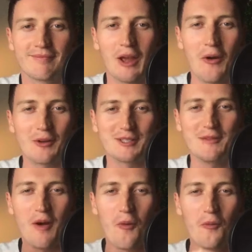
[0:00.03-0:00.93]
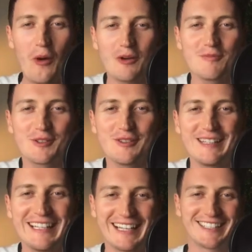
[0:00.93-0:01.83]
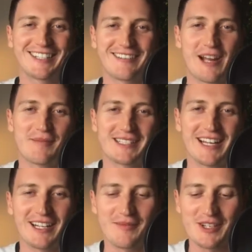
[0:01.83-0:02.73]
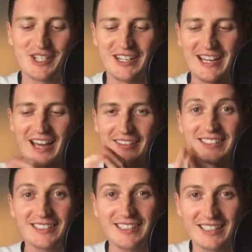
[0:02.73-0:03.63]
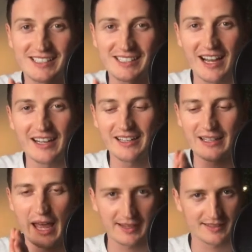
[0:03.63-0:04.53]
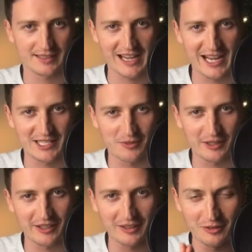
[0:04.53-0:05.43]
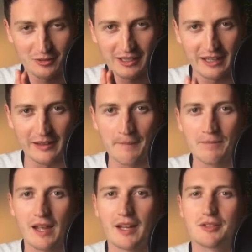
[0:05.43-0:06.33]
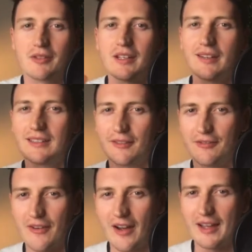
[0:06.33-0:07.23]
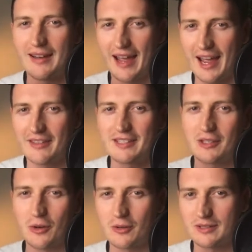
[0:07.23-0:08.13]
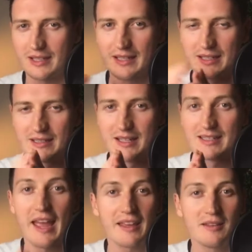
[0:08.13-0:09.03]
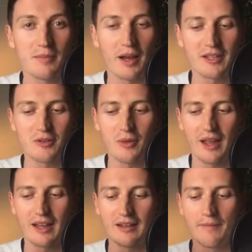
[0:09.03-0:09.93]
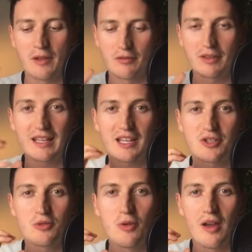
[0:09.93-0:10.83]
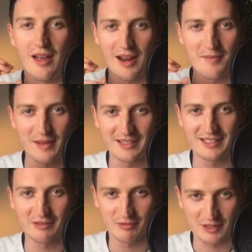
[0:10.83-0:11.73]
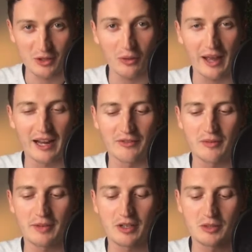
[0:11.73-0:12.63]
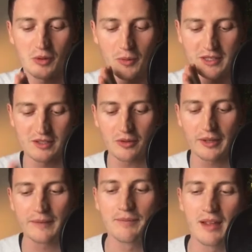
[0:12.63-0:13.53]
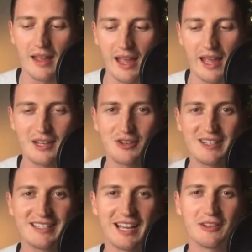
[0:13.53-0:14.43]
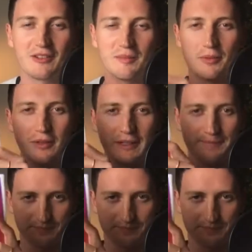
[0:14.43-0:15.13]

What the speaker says: Awesome. Welcome to the Instagram starter mission. Now, this is an exciting exercise that we're going to do together, and it's really going to define how this course is taken by you and really get you an amazing result out of it. Because what we're doing, and you can download the booklet.